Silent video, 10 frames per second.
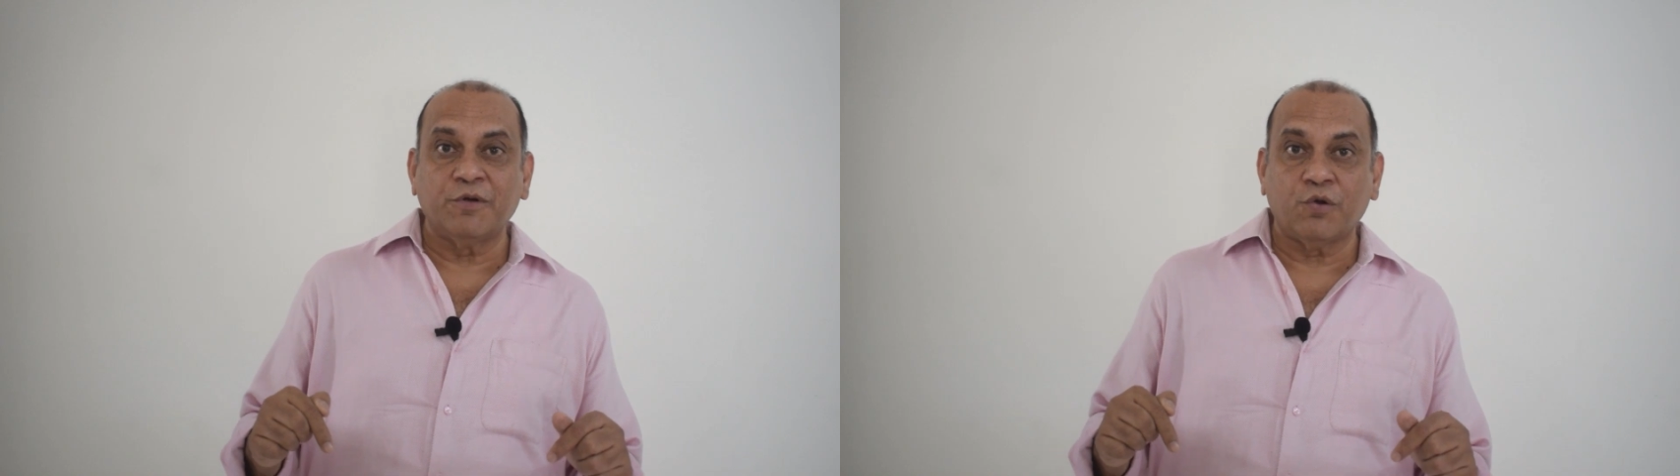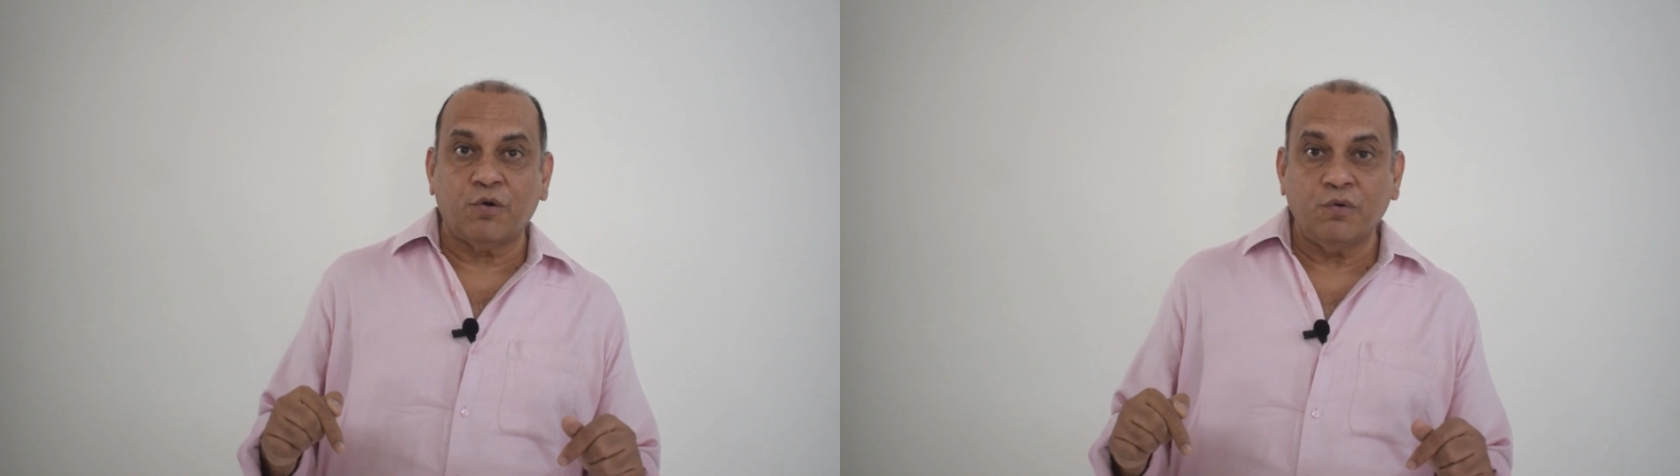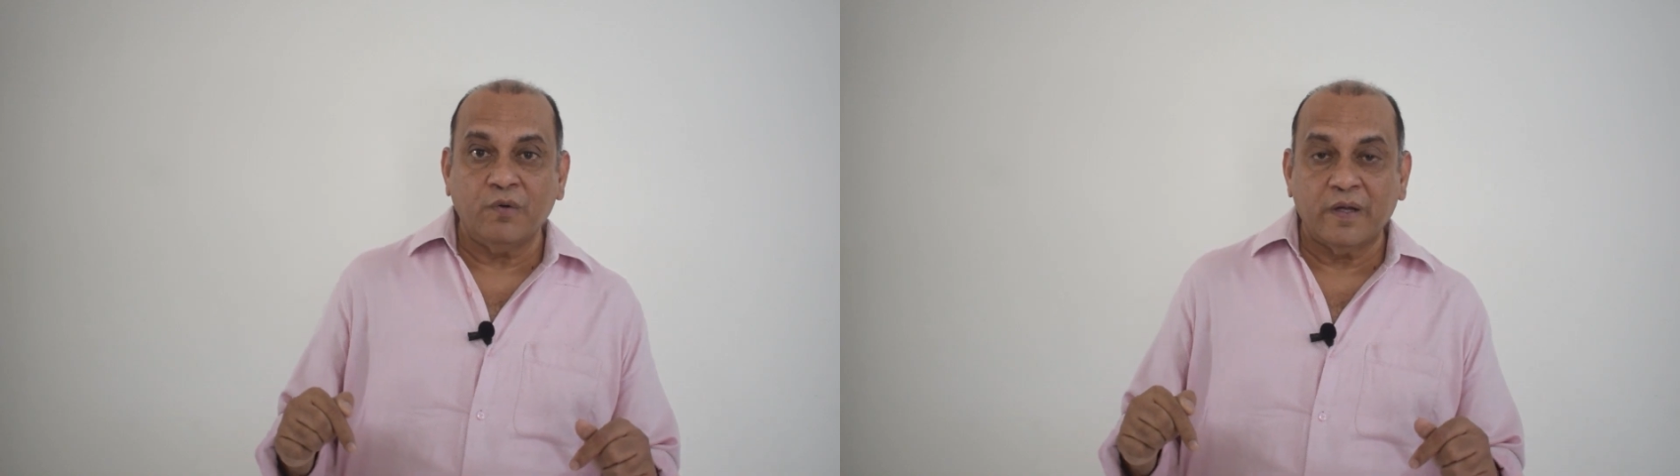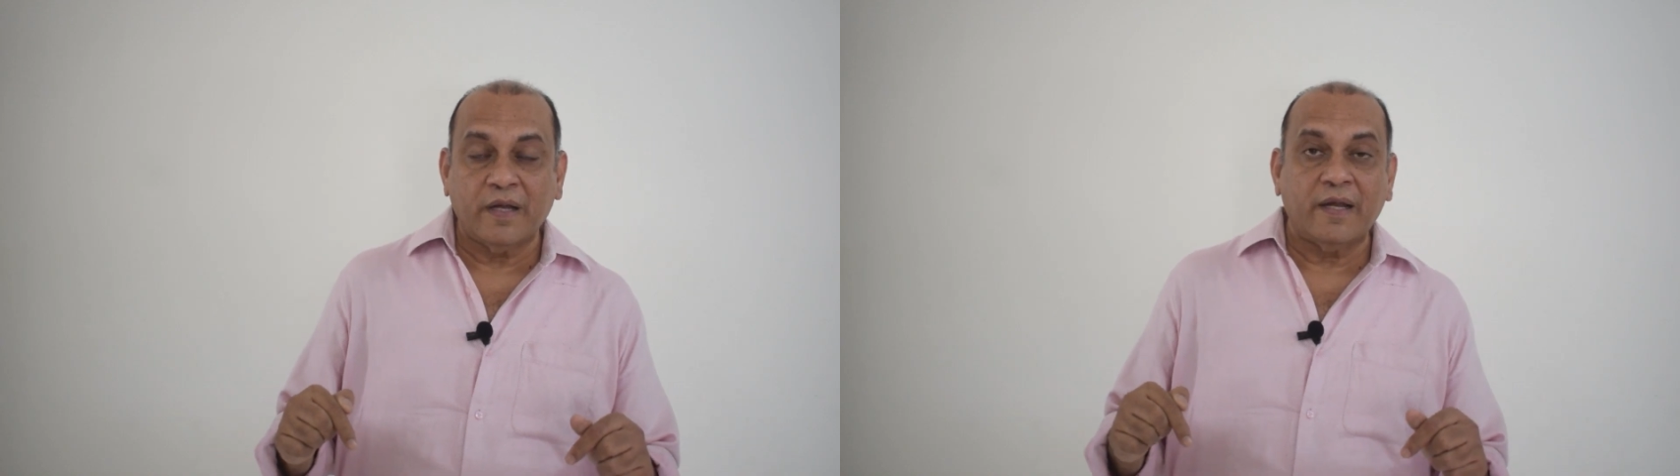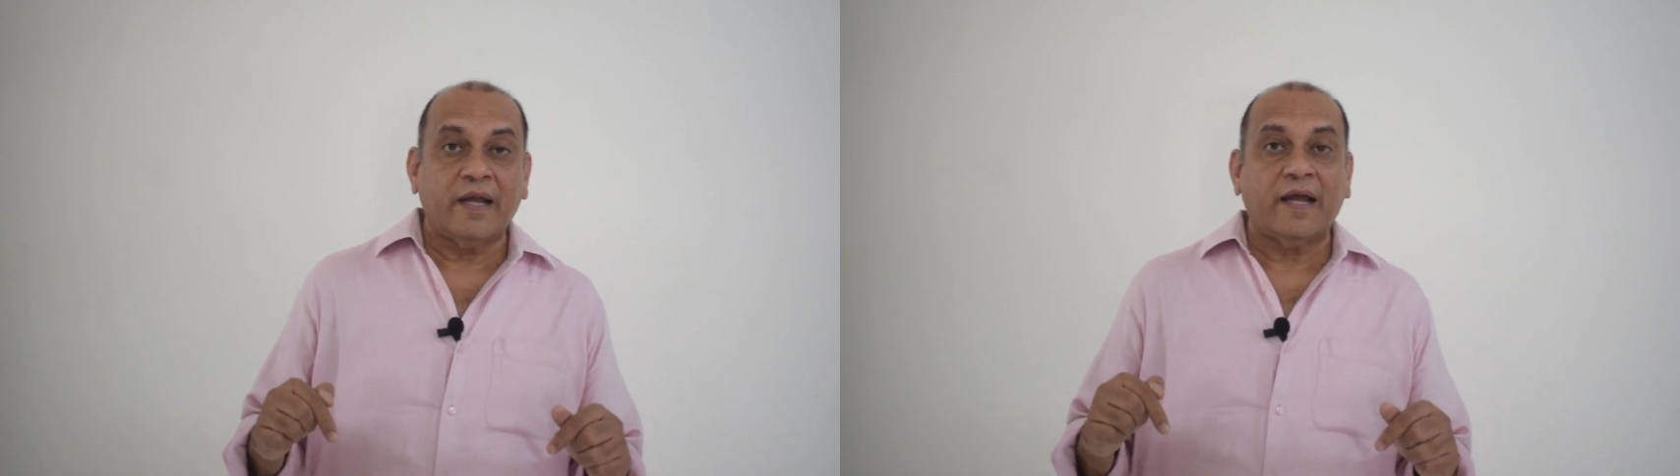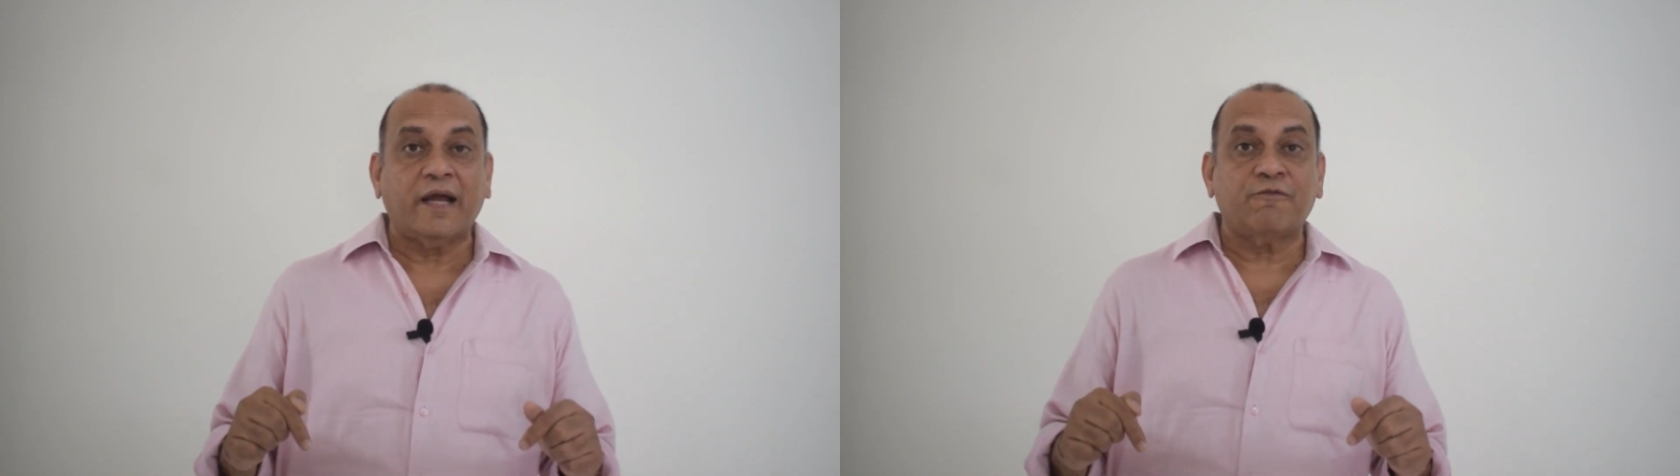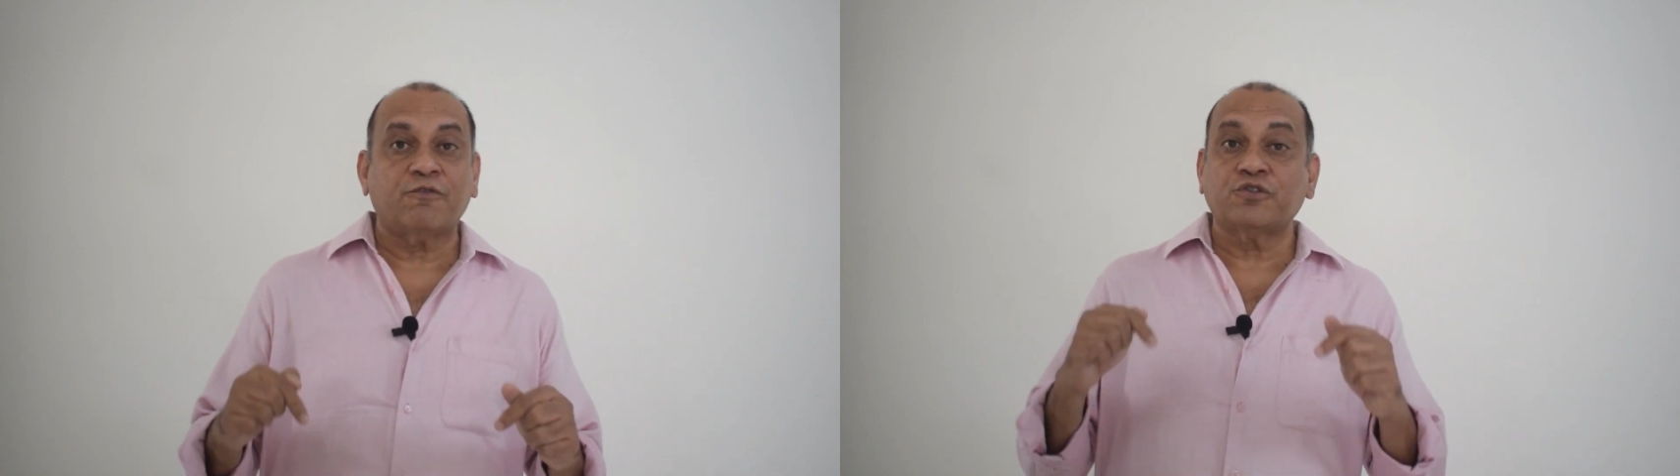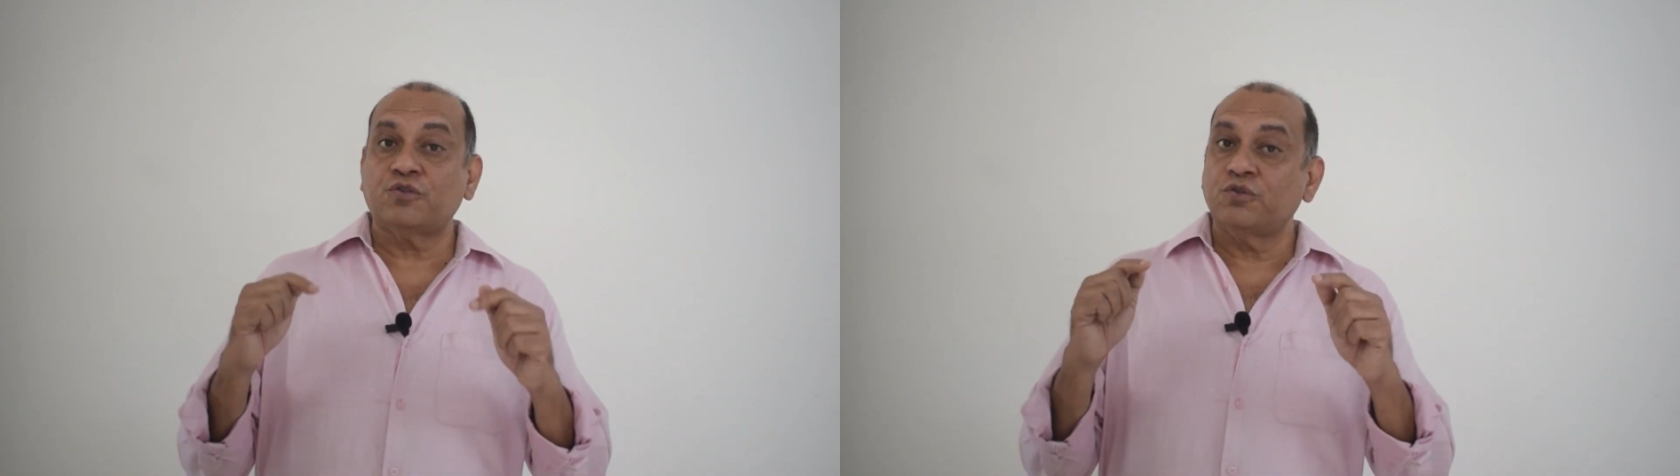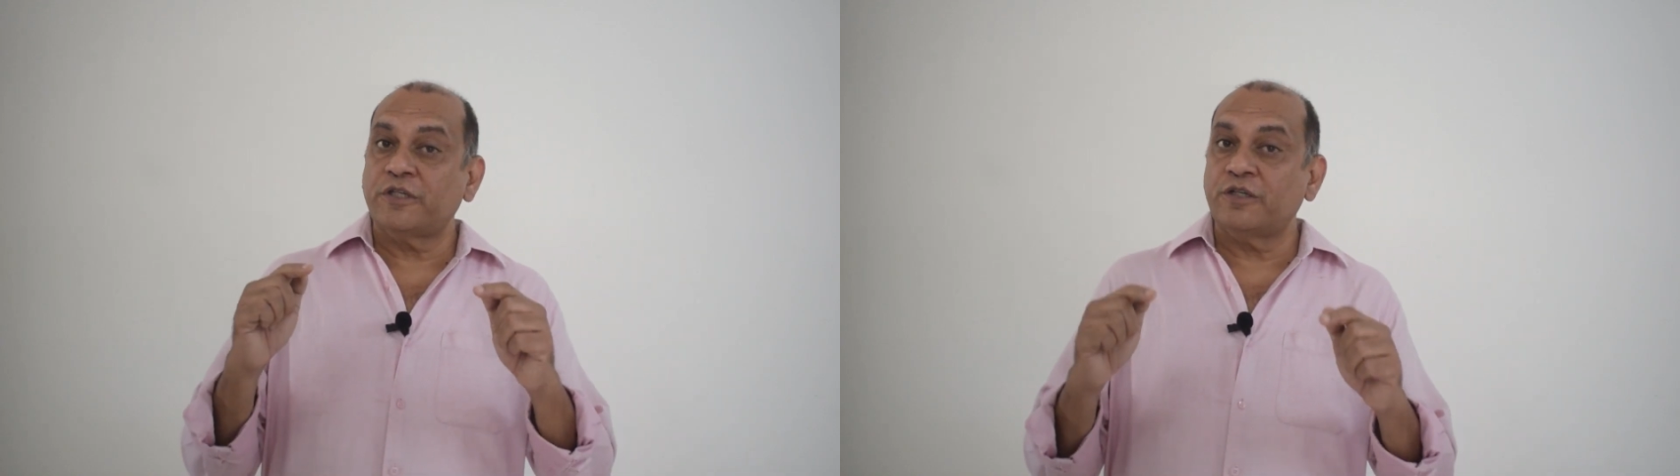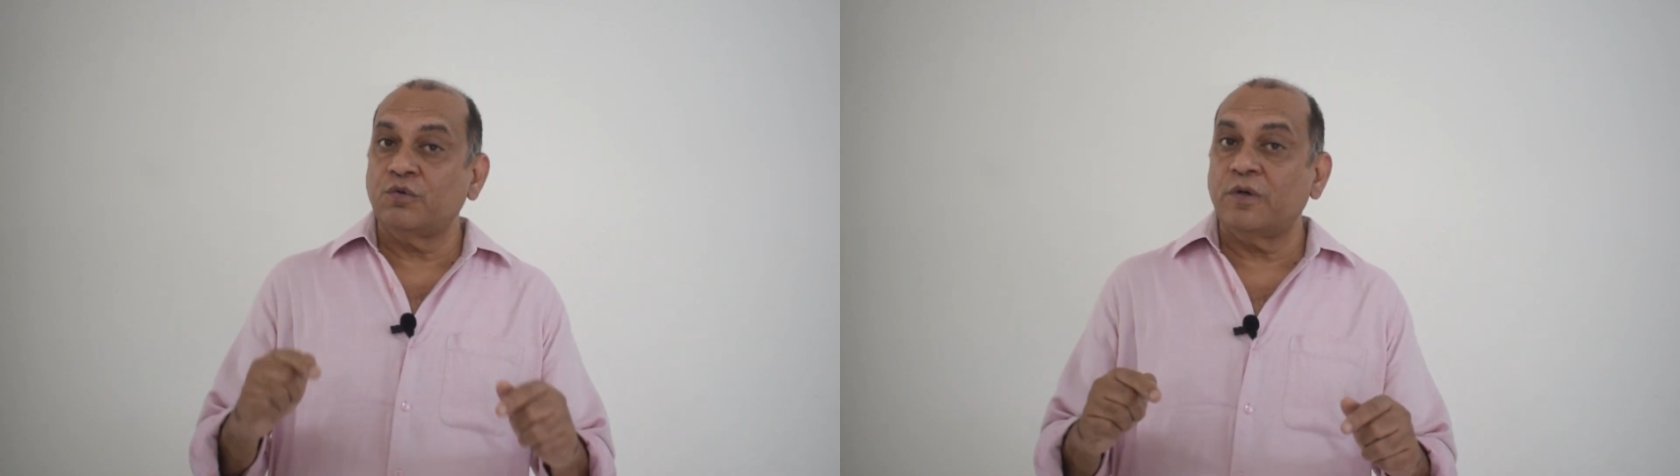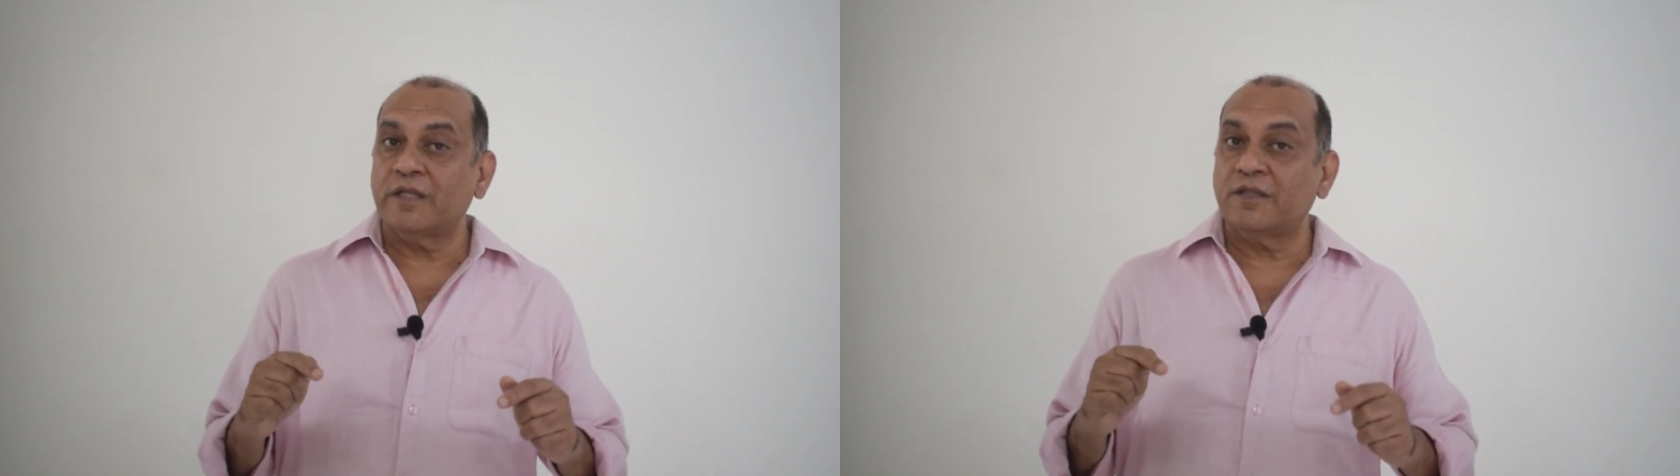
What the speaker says: below to schedule a